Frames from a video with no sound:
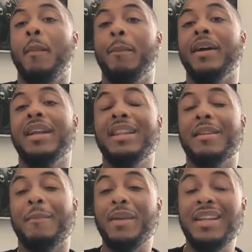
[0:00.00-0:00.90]
But in
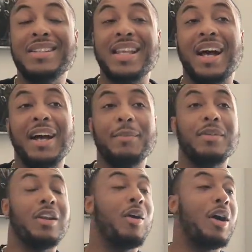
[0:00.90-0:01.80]
the
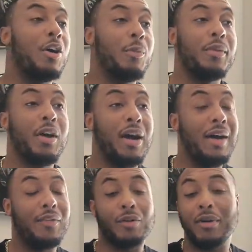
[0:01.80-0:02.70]
meantime, I hope y'all
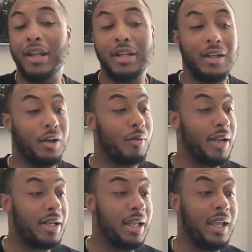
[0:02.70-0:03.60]
have a
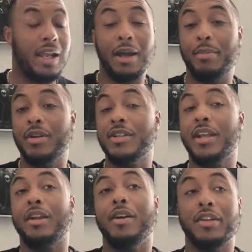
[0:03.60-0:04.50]
great day. I
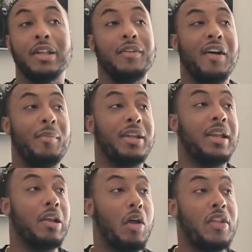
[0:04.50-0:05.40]
appreciate all the love I've been
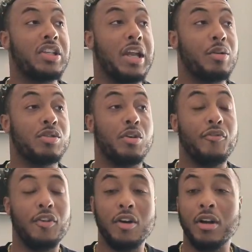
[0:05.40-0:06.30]
getting on the channel so
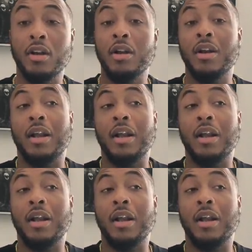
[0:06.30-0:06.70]
far.